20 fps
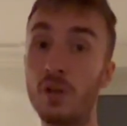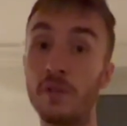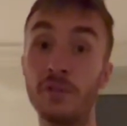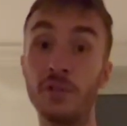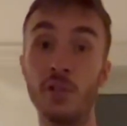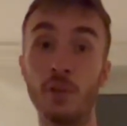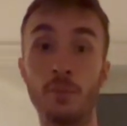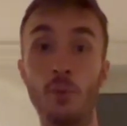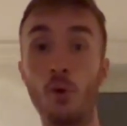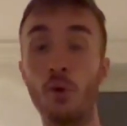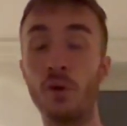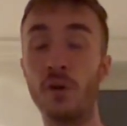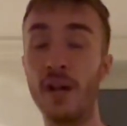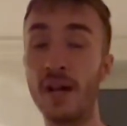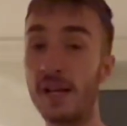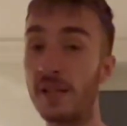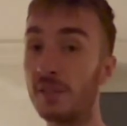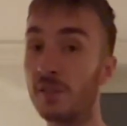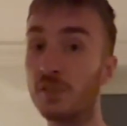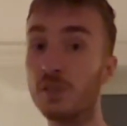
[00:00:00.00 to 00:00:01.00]
If the opponent
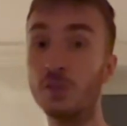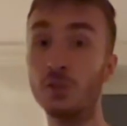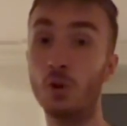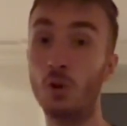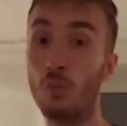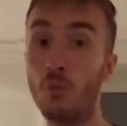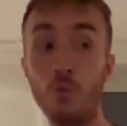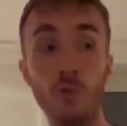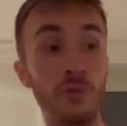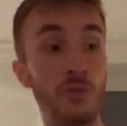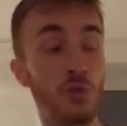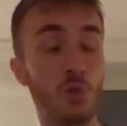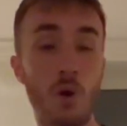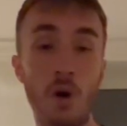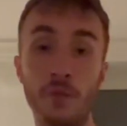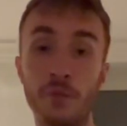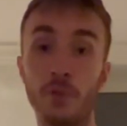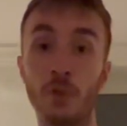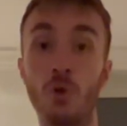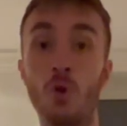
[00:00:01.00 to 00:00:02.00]
has, moved you
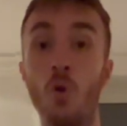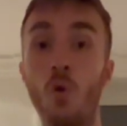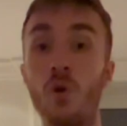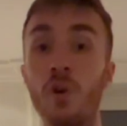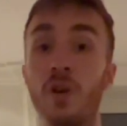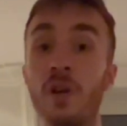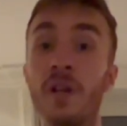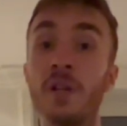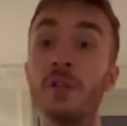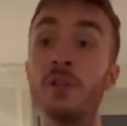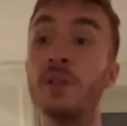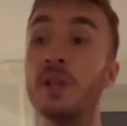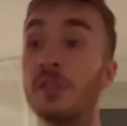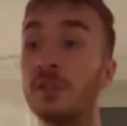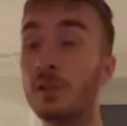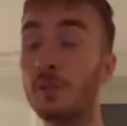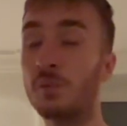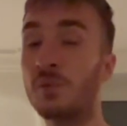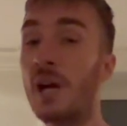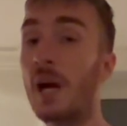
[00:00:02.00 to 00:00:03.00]
off the court and you need
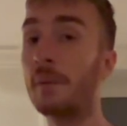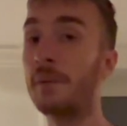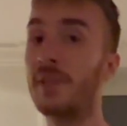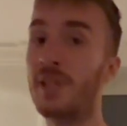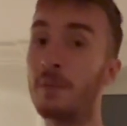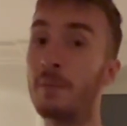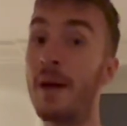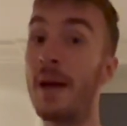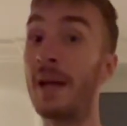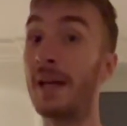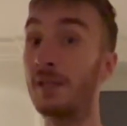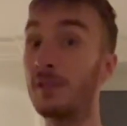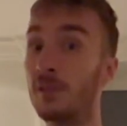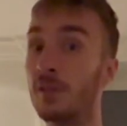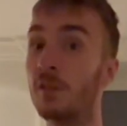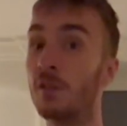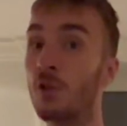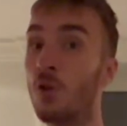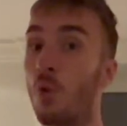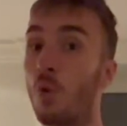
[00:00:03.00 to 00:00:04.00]
some time to get back into
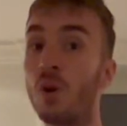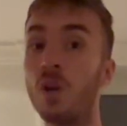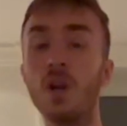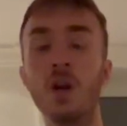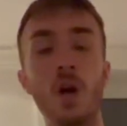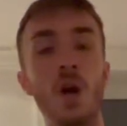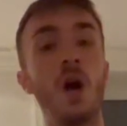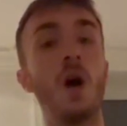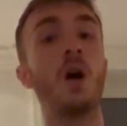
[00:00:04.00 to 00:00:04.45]
the court,